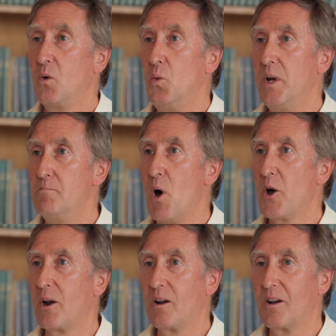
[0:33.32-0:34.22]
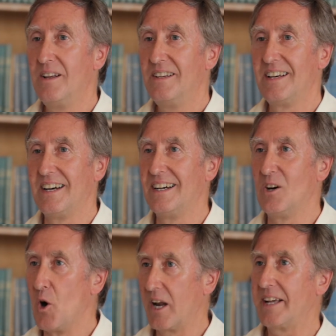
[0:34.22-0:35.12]
We model
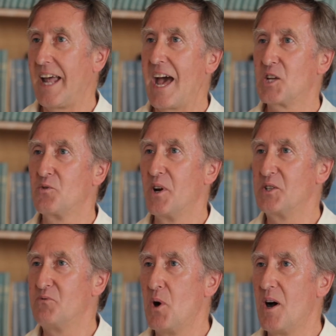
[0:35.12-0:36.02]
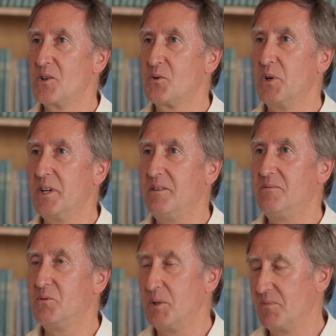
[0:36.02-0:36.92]
oil and gas reservoirs. We
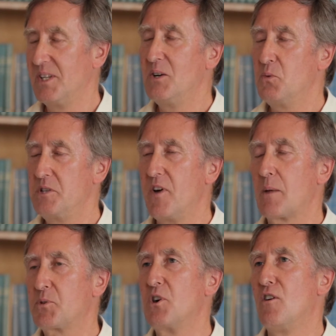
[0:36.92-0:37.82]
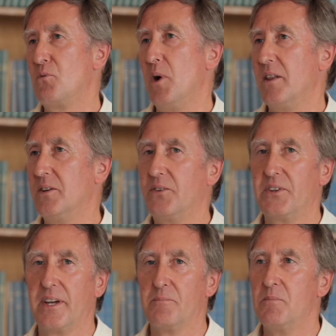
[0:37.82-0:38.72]
develop software that
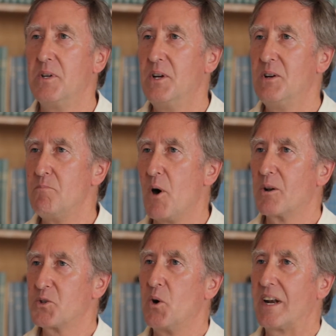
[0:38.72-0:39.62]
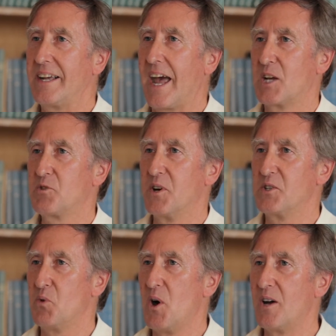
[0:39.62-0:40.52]
models oil and gas
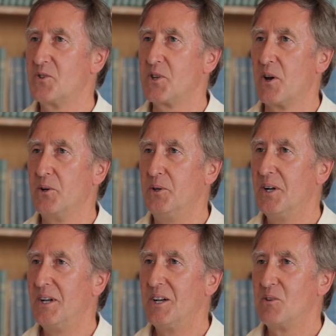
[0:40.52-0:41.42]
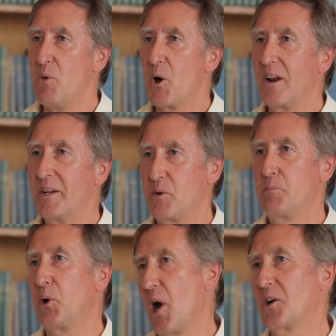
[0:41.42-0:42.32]
reservoirs. So modeling the
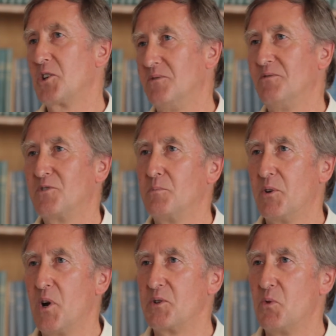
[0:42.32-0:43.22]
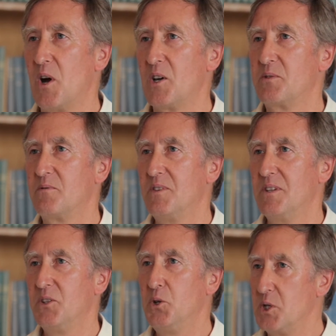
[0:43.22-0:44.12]
production from the reservoirs
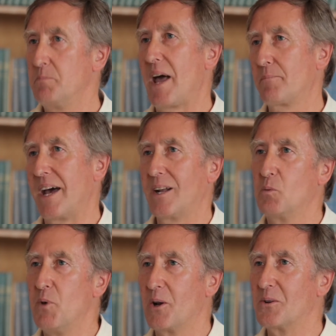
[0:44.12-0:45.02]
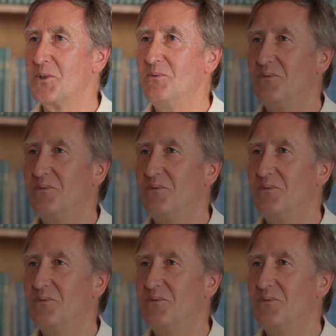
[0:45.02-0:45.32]
using mathematical models.